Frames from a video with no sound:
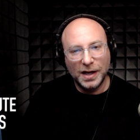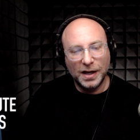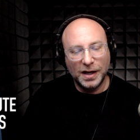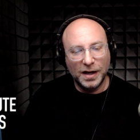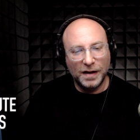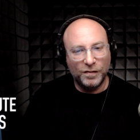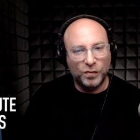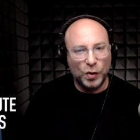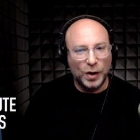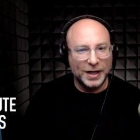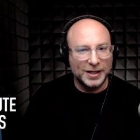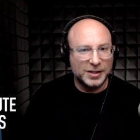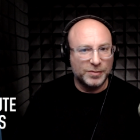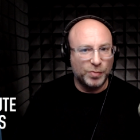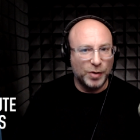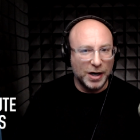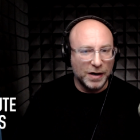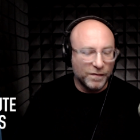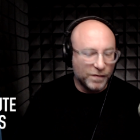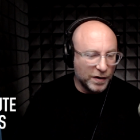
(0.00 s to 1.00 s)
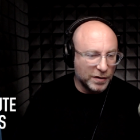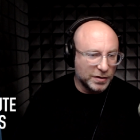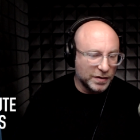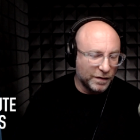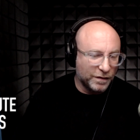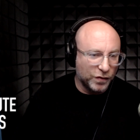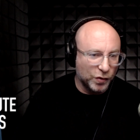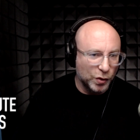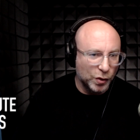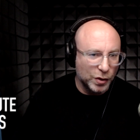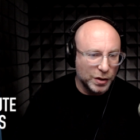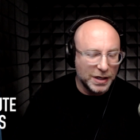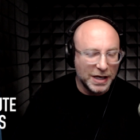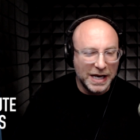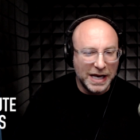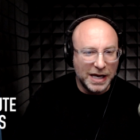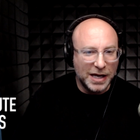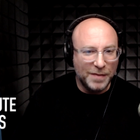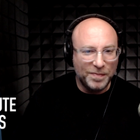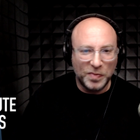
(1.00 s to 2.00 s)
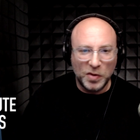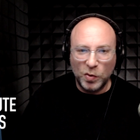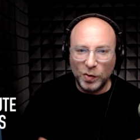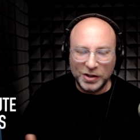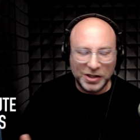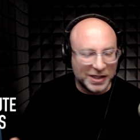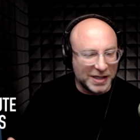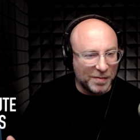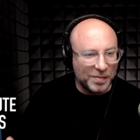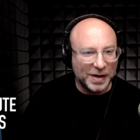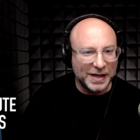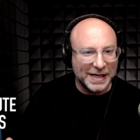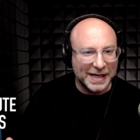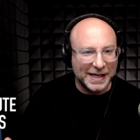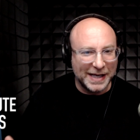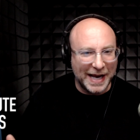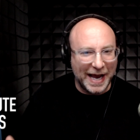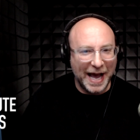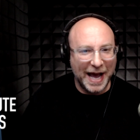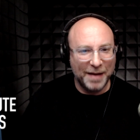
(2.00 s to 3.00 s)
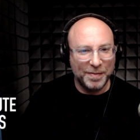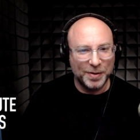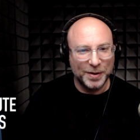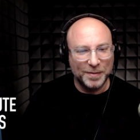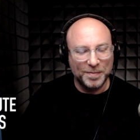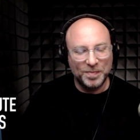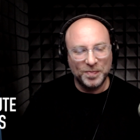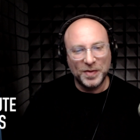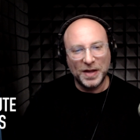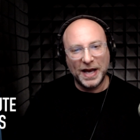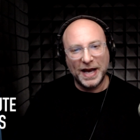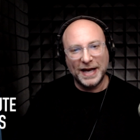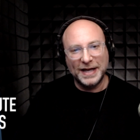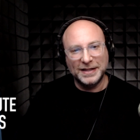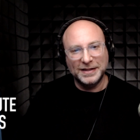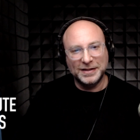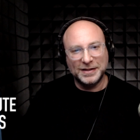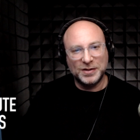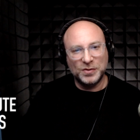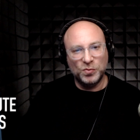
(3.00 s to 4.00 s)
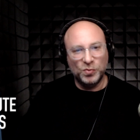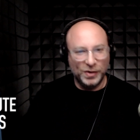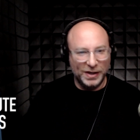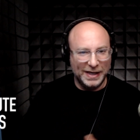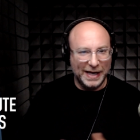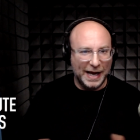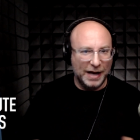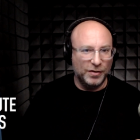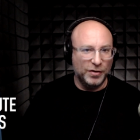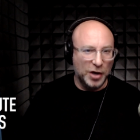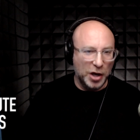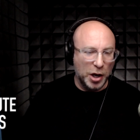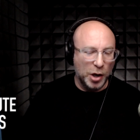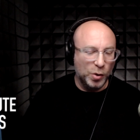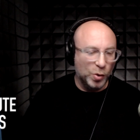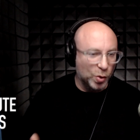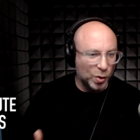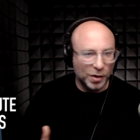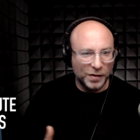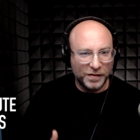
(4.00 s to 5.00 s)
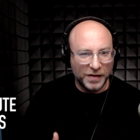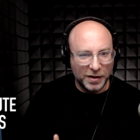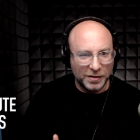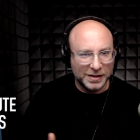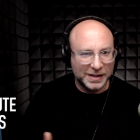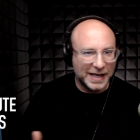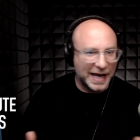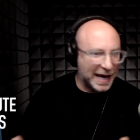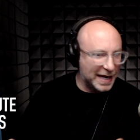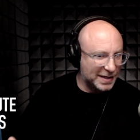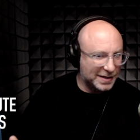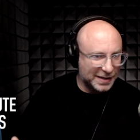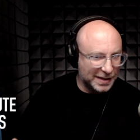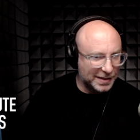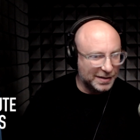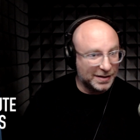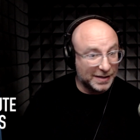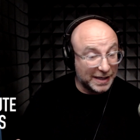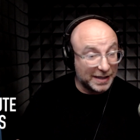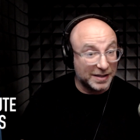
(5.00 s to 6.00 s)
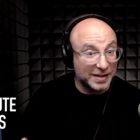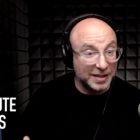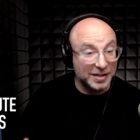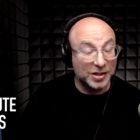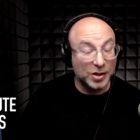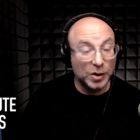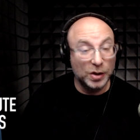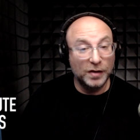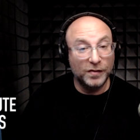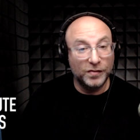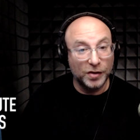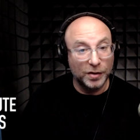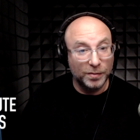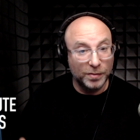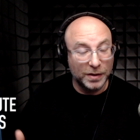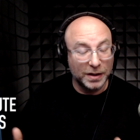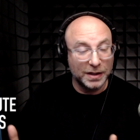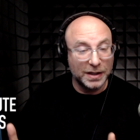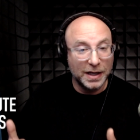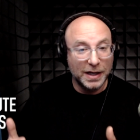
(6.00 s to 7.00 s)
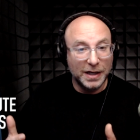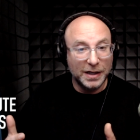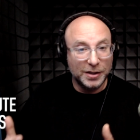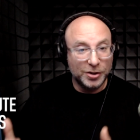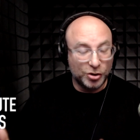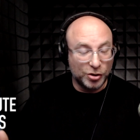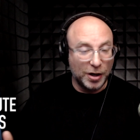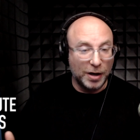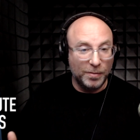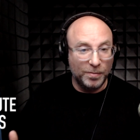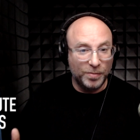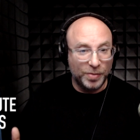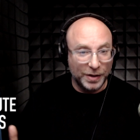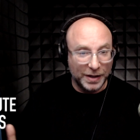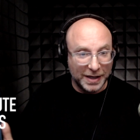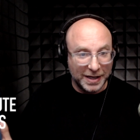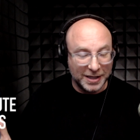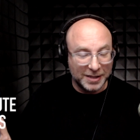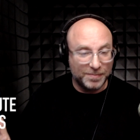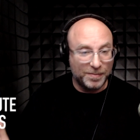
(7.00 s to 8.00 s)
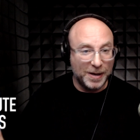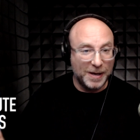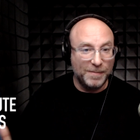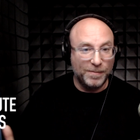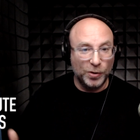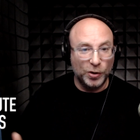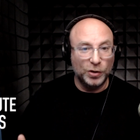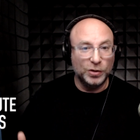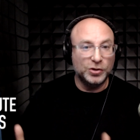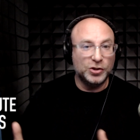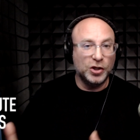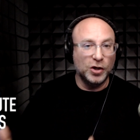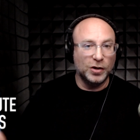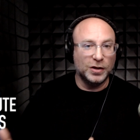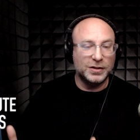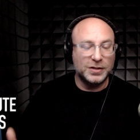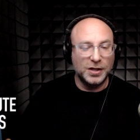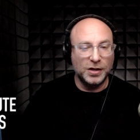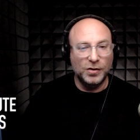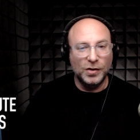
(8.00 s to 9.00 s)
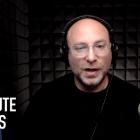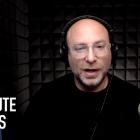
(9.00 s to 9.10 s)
of widespread voter fraud, which simply didn't happen. And we now know all of those cases, 62 of them, that Trump and his people took to